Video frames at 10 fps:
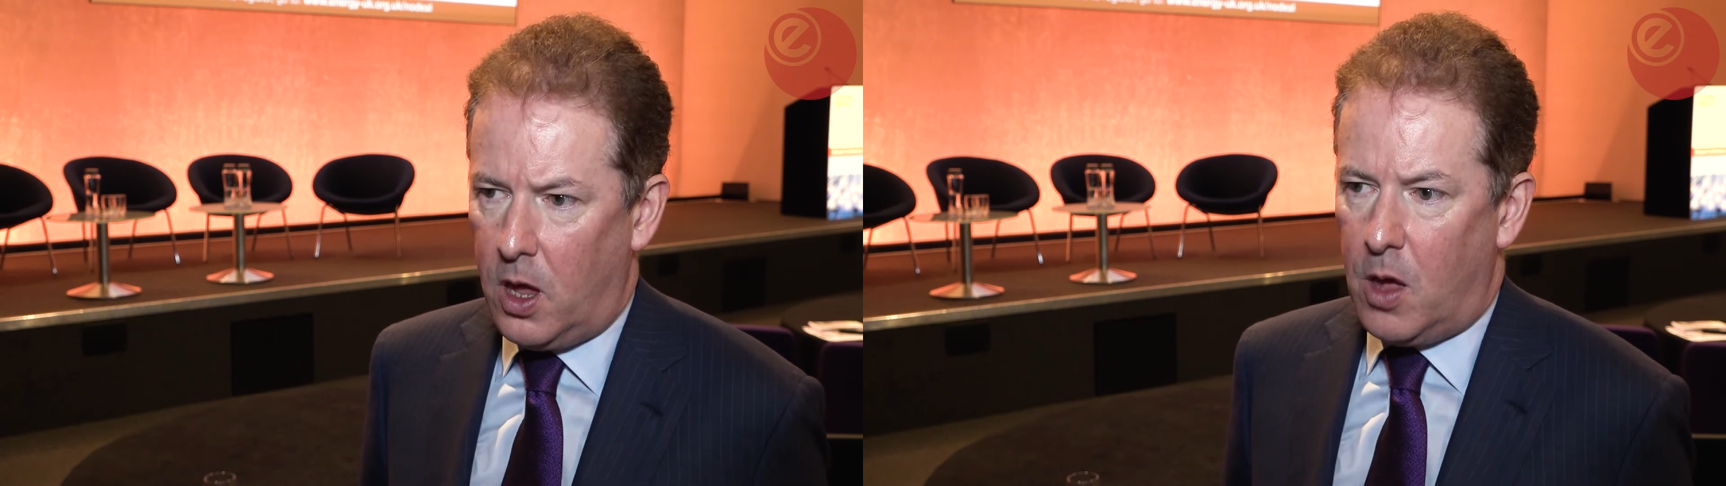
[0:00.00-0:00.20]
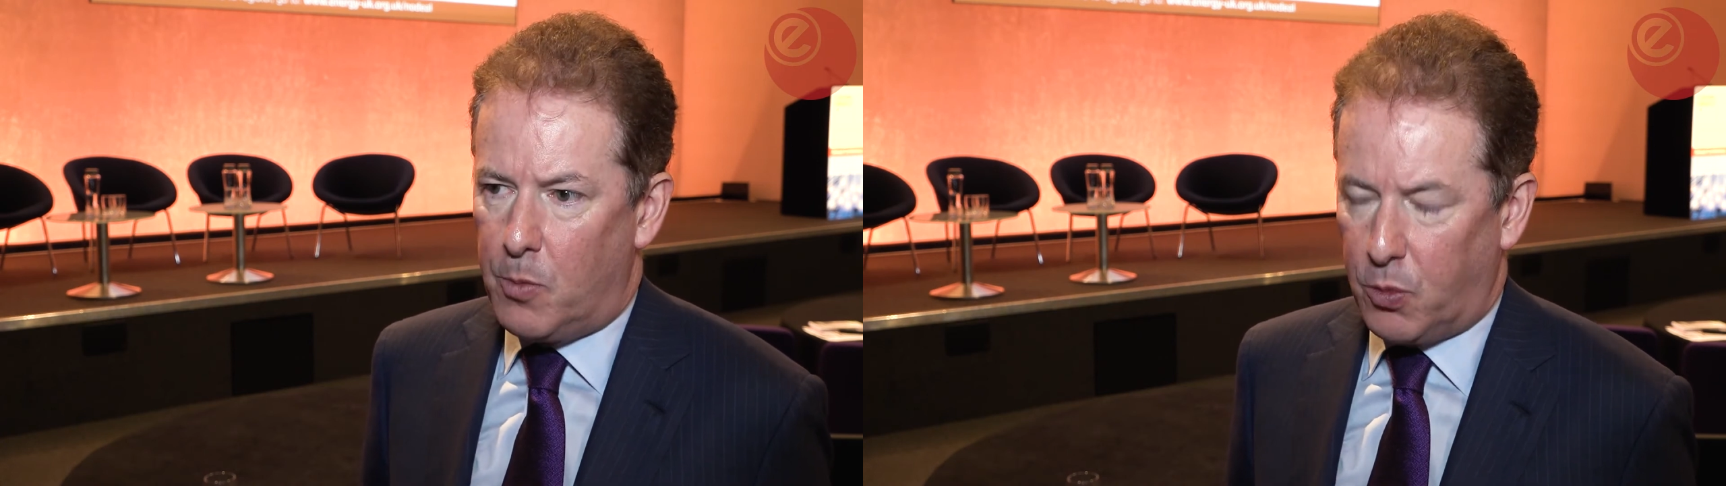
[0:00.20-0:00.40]

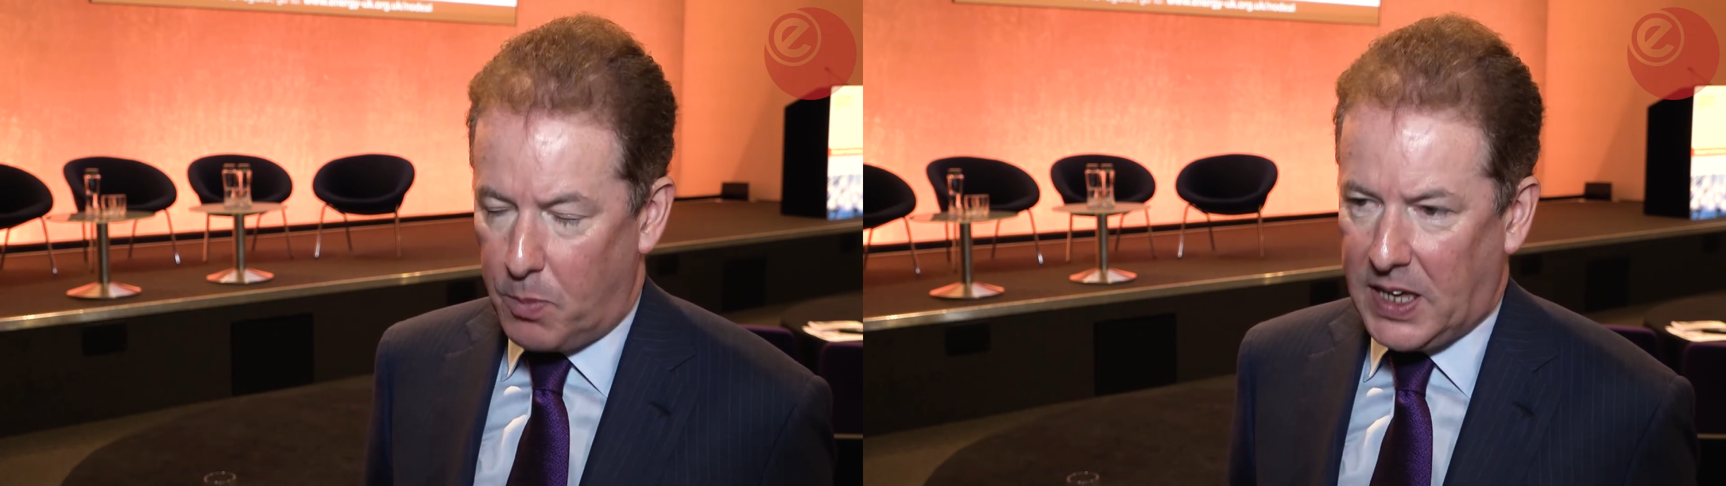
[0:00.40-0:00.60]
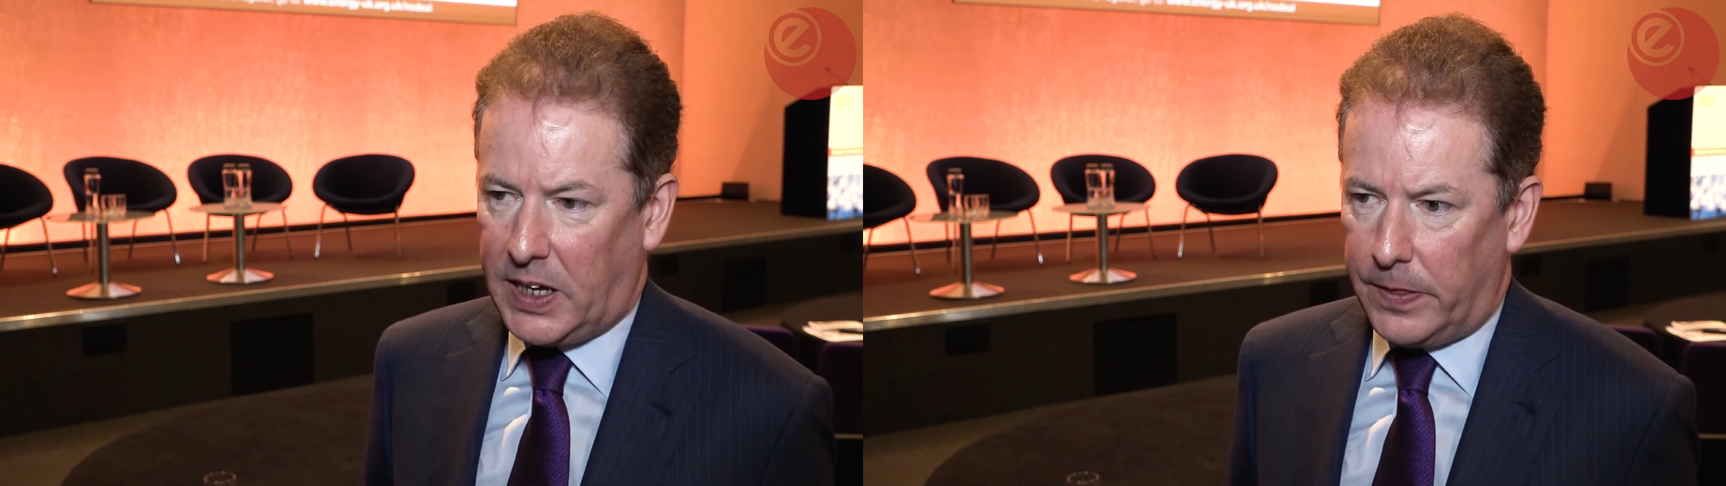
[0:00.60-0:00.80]
both
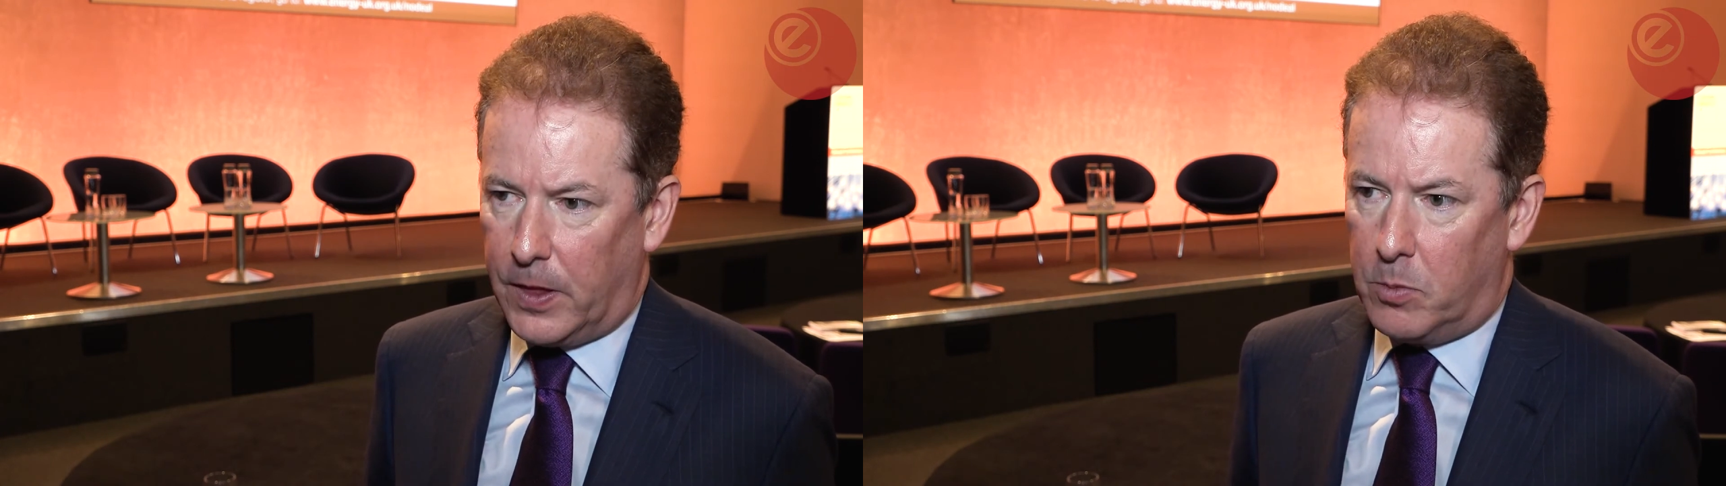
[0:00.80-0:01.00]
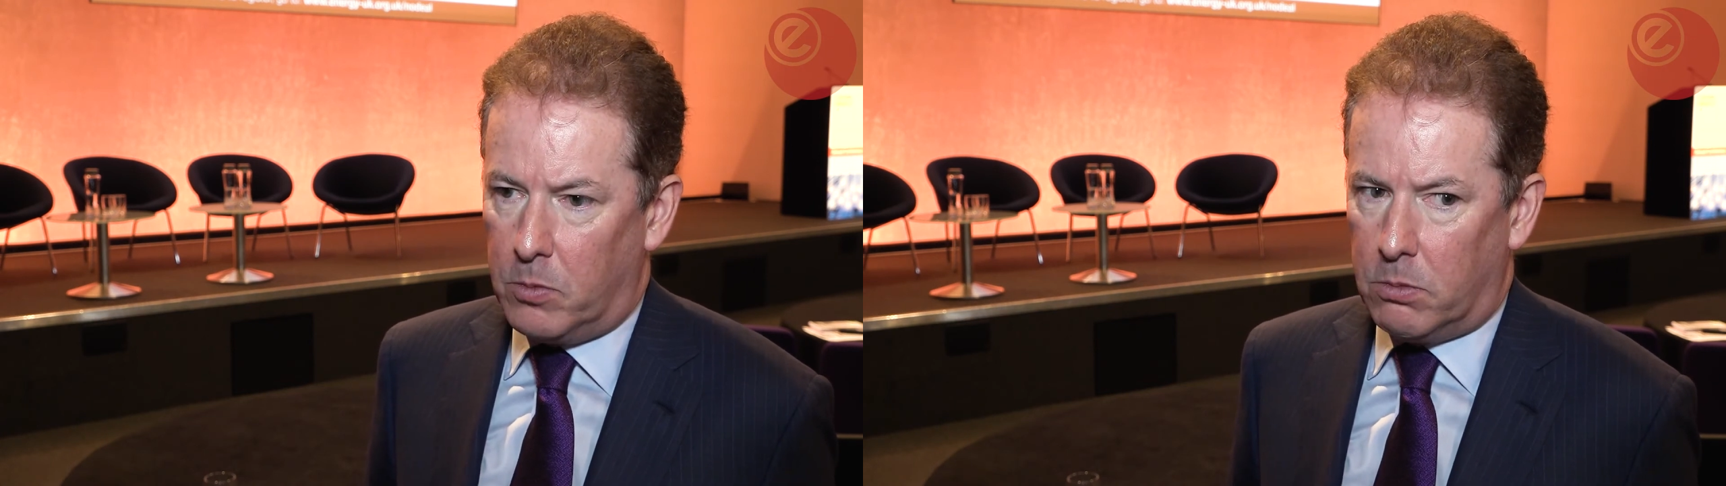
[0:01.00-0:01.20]
making
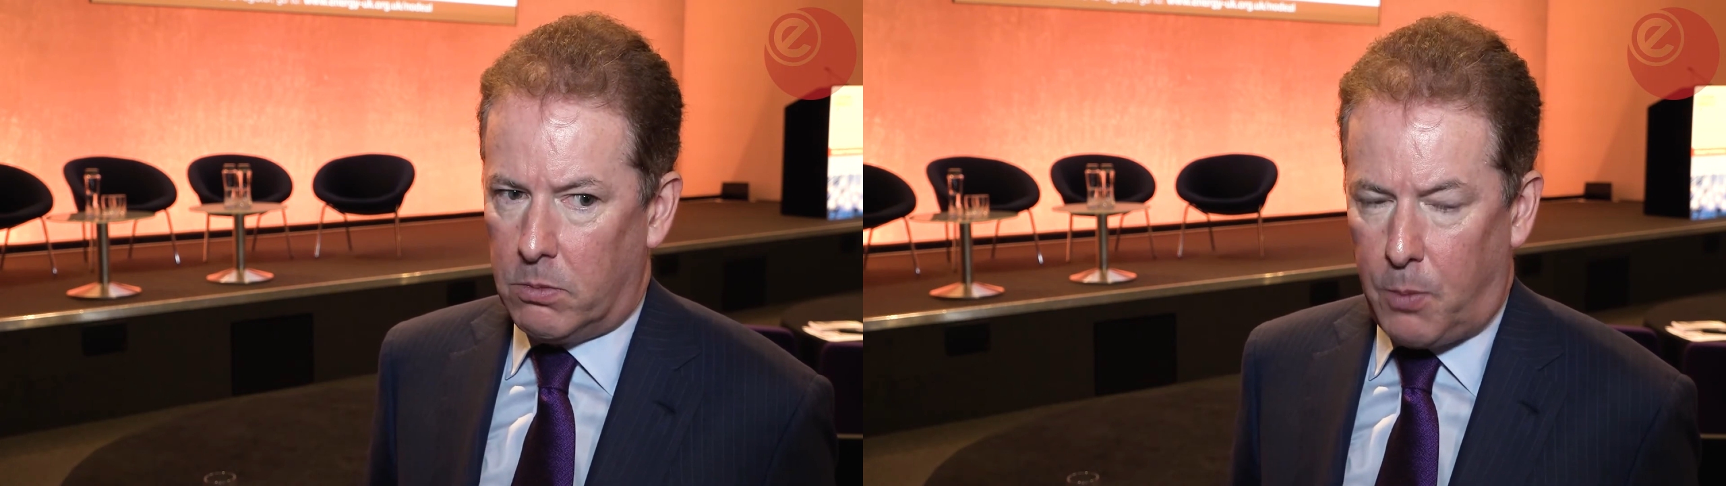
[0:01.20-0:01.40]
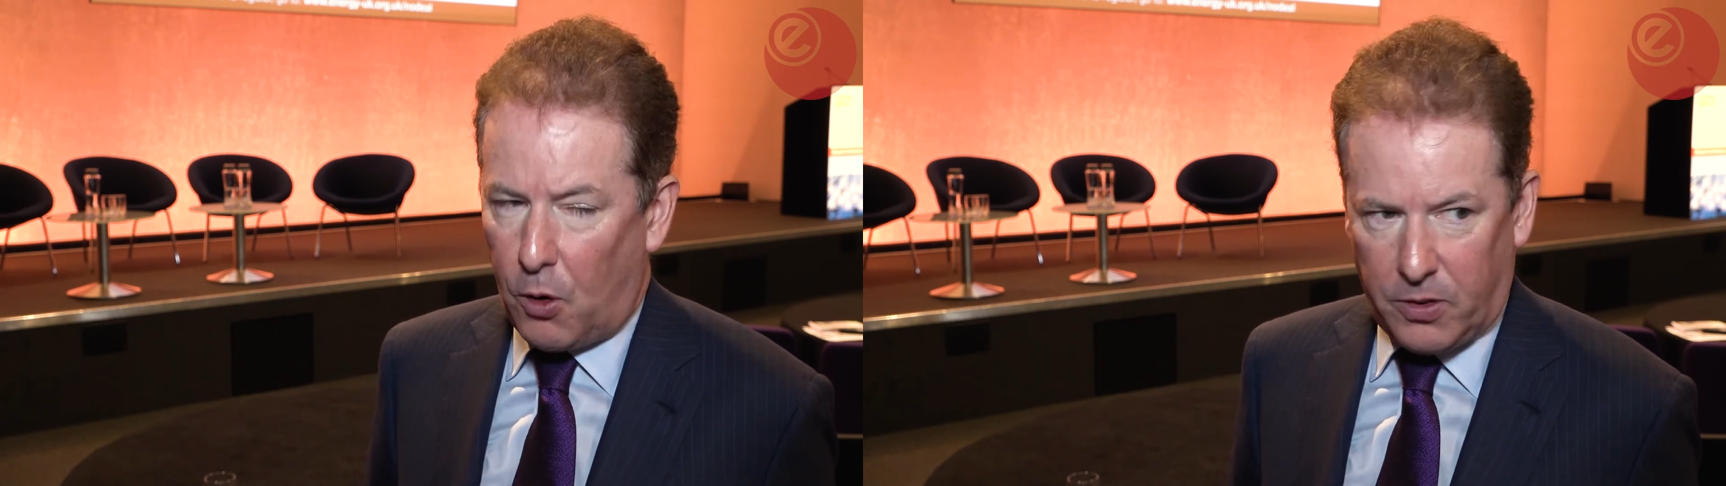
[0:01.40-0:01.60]
them
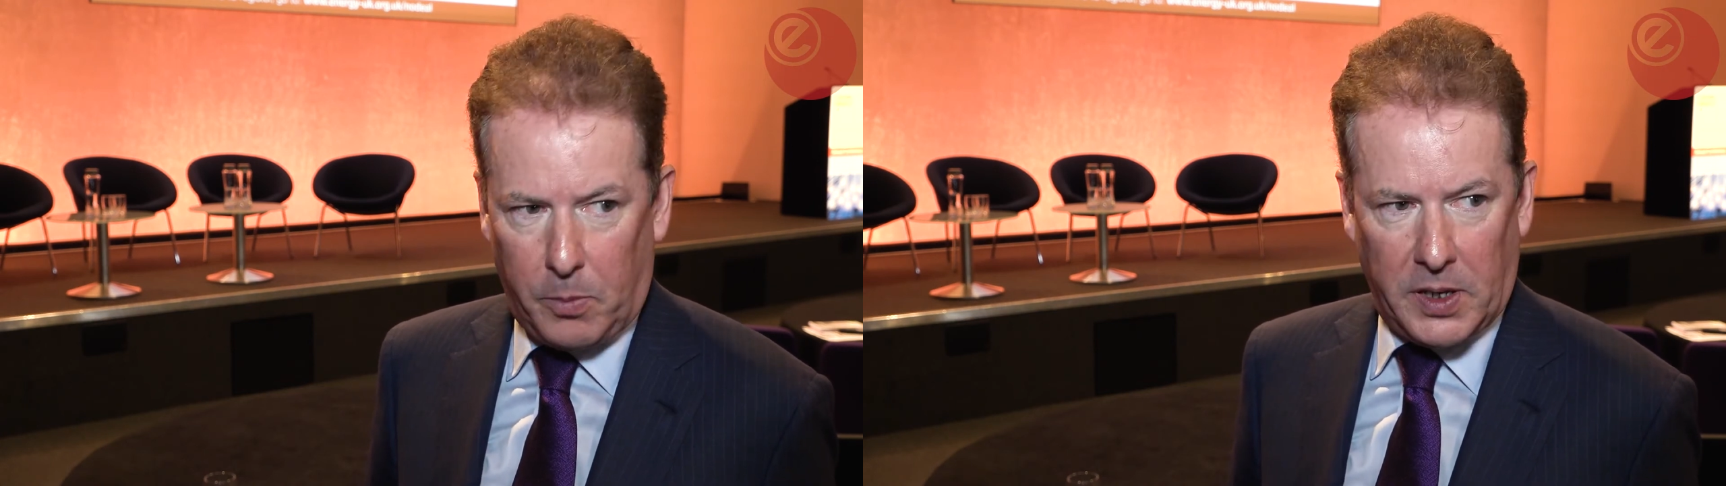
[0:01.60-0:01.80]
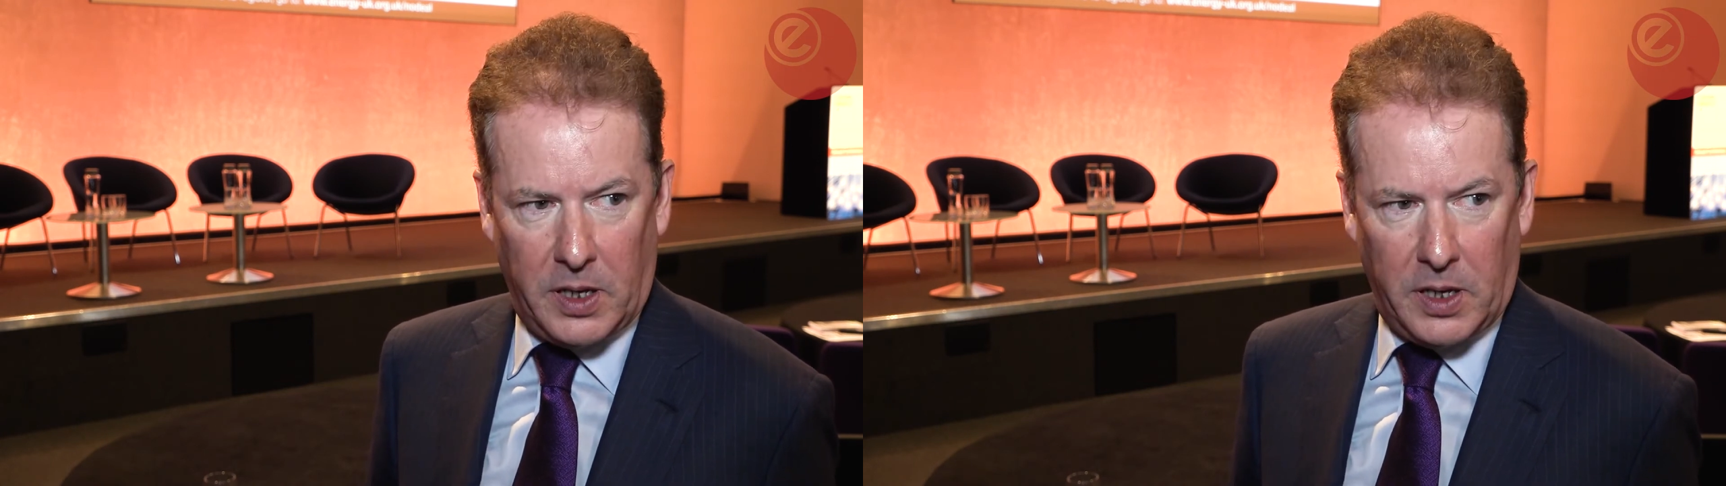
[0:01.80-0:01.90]
possibly